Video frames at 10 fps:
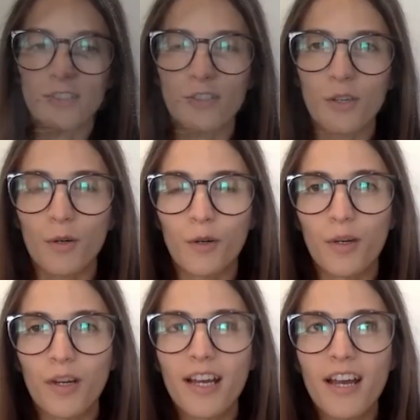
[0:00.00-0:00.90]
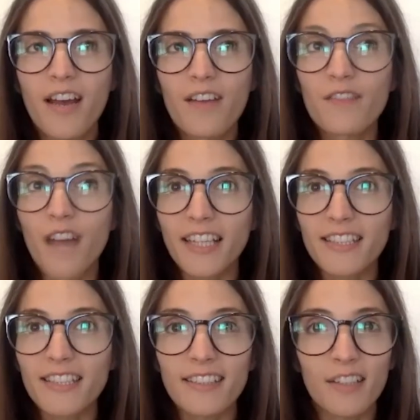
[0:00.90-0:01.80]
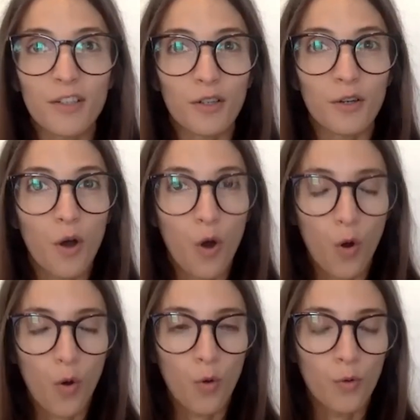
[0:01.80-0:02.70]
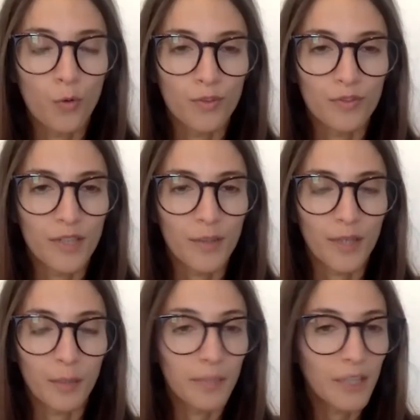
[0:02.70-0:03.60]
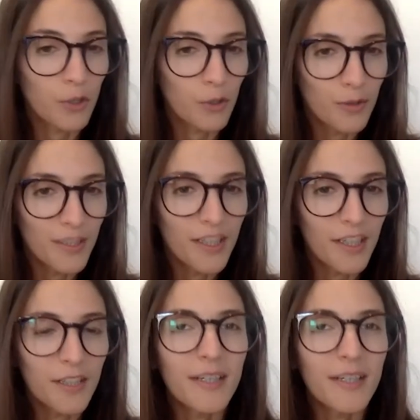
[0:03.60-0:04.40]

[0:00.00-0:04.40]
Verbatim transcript: so finds it in her own very peculiar